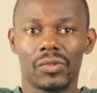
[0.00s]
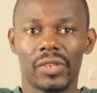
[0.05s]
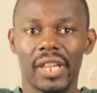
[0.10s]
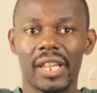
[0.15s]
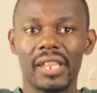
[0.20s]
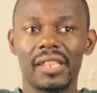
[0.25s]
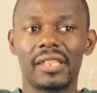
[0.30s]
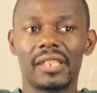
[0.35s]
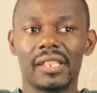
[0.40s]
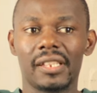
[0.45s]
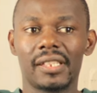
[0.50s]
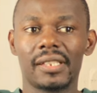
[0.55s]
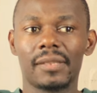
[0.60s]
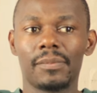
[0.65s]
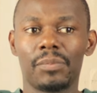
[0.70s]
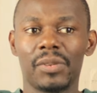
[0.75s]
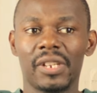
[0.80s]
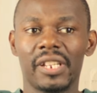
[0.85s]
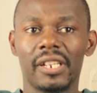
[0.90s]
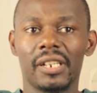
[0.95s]
get
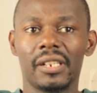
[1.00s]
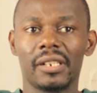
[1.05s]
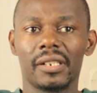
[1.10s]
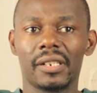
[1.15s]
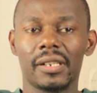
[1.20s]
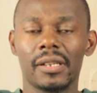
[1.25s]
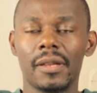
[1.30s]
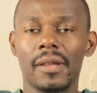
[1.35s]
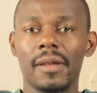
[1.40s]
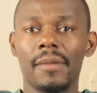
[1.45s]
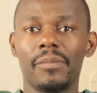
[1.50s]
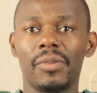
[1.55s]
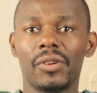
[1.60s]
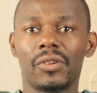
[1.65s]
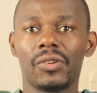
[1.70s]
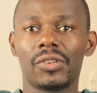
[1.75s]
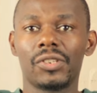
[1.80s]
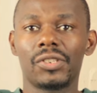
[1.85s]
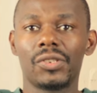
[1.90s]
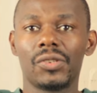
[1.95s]
disciplined
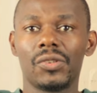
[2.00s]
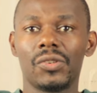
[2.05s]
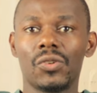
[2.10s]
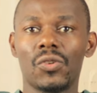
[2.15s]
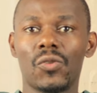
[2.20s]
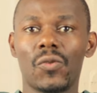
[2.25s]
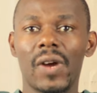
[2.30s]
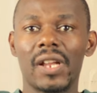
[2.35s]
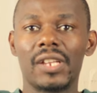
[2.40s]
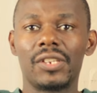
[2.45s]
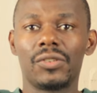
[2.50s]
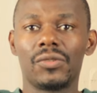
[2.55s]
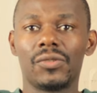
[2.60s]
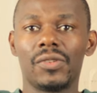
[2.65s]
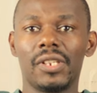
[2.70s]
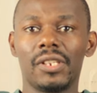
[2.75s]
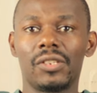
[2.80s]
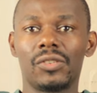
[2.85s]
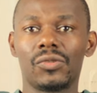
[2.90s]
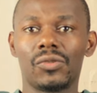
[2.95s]
because you know what you
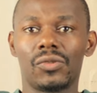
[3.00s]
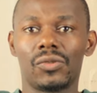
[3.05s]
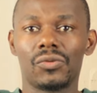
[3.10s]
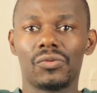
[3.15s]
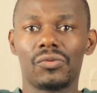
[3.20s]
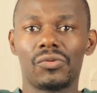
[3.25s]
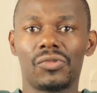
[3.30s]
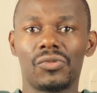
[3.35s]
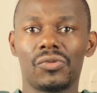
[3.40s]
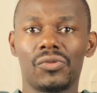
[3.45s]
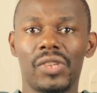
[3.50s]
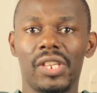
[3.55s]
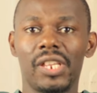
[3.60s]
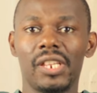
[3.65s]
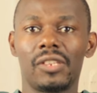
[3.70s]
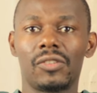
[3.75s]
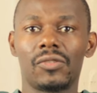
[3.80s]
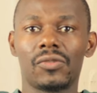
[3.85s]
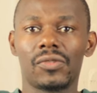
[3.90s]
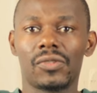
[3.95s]
need to do to
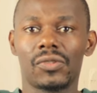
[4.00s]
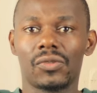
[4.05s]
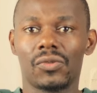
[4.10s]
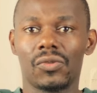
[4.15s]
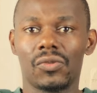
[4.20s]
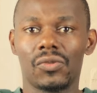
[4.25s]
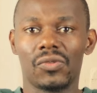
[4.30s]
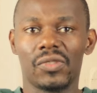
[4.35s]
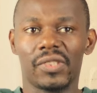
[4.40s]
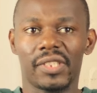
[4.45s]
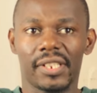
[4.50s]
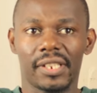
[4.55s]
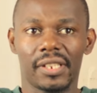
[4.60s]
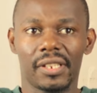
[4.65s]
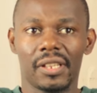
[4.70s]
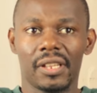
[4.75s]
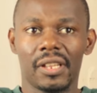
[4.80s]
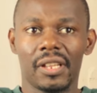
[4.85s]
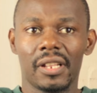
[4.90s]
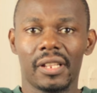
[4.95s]
hit those goals.
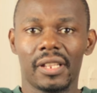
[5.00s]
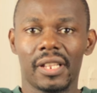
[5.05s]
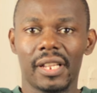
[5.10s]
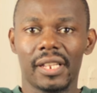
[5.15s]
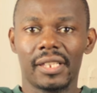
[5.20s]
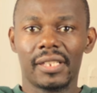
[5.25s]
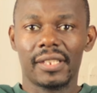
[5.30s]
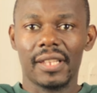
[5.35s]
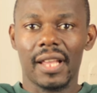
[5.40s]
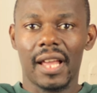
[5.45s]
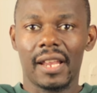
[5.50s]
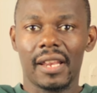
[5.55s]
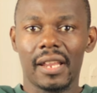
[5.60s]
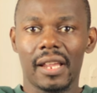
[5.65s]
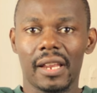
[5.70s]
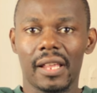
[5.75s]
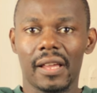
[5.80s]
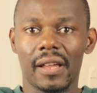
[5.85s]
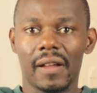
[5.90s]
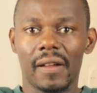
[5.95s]
That's
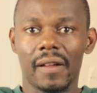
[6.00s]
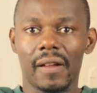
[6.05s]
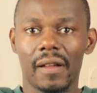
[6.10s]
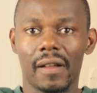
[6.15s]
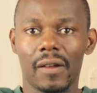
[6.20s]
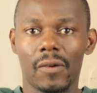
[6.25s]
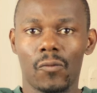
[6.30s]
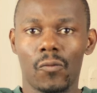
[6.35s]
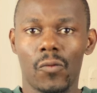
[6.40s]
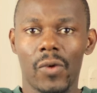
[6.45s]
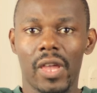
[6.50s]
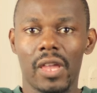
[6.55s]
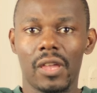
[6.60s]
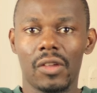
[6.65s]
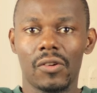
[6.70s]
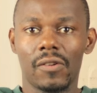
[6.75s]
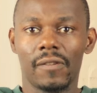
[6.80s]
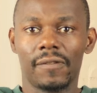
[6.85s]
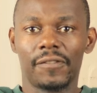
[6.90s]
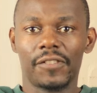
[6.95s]
another
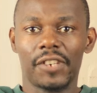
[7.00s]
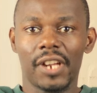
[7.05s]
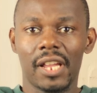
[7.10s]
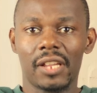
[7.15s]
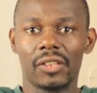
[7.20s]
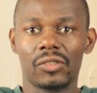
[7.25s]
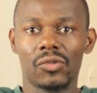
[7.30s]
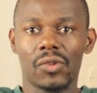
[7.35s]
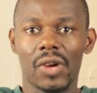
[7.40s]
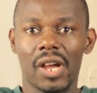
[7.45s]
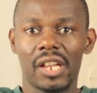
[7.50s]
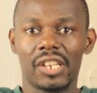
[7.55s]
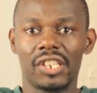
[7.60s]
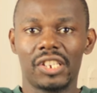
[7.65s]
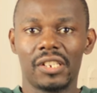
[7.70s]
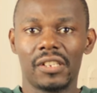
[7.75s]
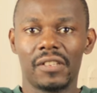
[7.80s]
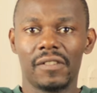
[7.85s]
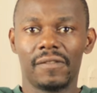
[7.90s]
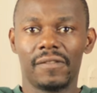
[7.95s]
way of trying to
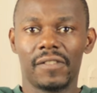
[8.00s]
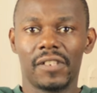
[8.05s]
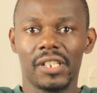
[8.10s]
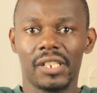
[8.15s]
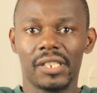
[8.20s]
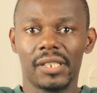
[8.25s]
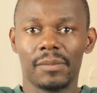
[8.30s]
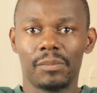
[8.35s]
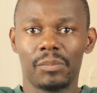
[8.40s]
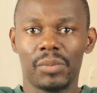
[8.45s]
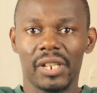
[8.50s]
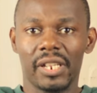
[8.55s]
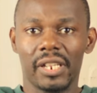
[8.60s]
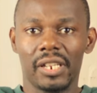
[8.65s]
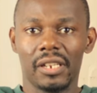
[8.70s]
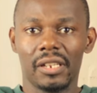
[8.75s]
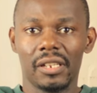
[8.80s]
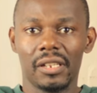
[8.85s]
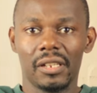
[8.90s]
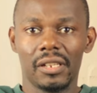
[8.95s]
achieve
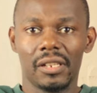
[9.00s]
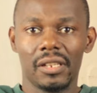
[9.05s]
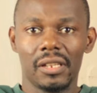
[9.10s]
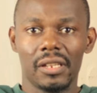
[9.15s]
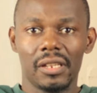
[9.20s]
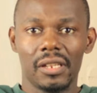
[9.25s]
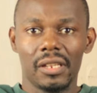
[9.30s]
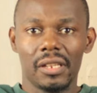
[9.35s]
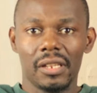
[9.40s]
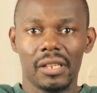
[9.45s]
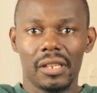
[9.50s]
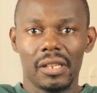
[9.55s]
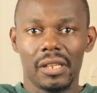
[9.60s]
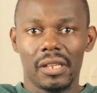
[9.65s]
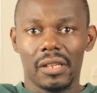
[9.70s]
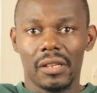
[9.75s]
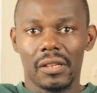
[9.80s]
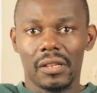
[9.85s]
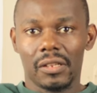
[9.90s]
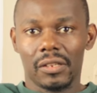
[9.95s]
discipline
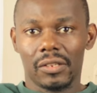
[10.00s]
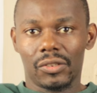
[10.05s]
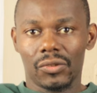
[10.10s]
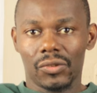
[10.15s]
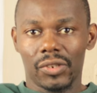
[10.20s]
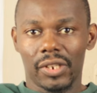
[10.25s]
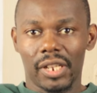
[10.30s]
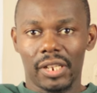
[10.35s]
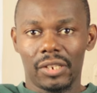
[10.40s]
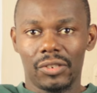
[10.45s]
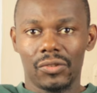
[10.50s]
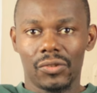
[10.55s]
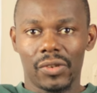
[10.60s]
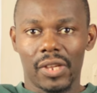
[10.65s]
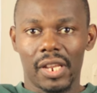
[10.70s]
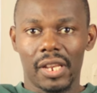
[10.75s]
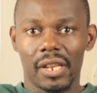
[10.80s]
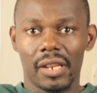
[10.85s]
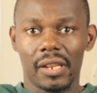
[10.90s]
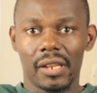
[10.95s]
so that you
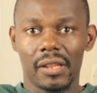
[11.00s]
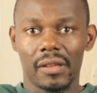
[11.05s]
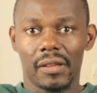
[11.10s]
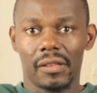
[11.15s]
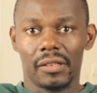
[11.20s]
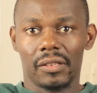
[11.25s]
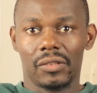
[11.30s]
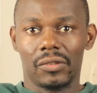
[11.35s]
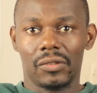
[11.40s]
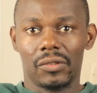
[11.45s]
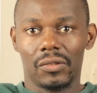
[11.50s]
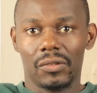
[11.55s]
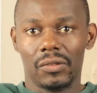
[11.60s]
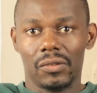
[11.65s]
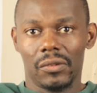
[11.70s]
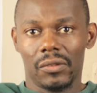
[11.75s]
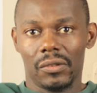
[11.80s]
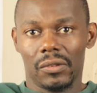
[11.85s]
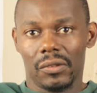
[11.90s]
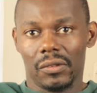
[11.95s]
can
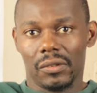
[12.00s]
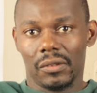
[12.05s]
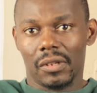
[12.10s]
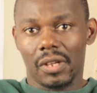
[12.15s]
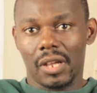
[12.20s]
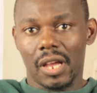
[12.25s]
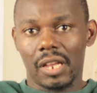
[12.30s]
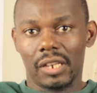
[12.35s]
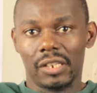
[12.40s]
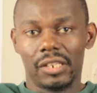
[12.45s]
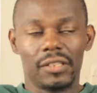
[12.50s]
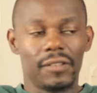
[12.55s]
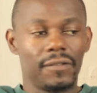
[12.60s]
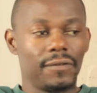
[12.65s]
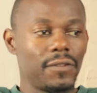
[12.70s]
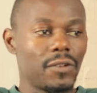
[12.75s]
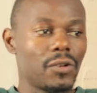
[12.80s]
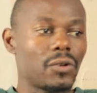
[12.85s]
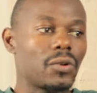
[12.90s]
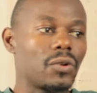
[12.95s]

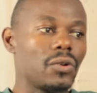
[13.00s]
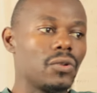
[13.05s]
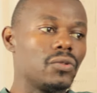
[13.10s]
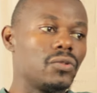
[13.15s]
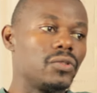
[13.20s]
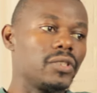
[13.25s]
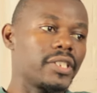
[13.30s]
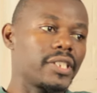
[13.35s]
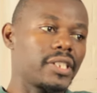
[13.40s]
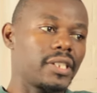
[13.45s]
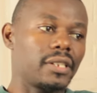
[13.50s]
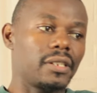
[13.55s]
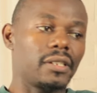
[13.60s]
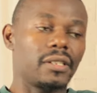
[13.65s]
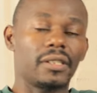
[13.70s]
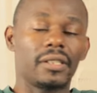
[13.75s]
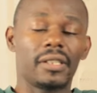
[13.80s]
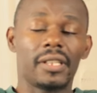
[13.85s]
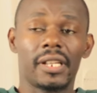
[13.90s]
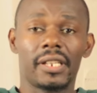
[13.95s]
achieve your goals.
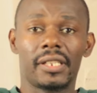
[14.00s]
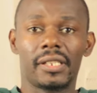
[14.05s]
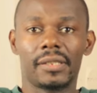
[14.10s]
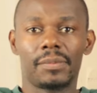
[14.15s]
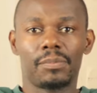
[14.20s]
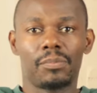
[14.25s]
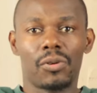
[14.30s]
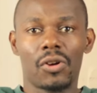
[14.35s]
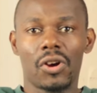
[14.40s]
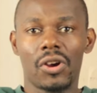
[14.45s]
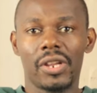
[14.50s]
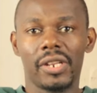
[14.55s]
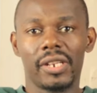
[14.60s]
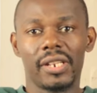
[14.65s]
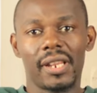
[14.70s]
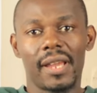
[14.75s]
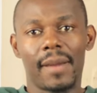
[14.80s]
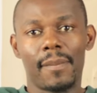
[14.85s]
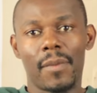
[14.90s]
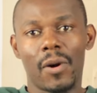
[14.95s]
That's
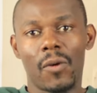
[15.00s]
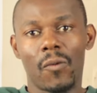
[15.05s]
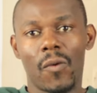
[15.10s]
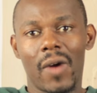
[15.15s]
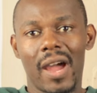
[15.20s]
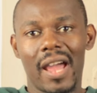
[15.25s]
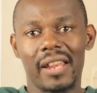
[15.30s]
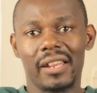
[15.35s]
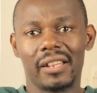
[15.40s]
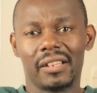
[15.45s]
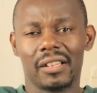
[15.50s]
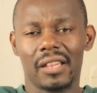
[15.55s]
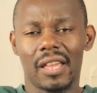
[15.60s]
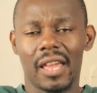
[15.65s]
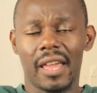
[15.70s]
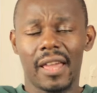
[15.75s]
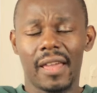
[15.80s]
point number one.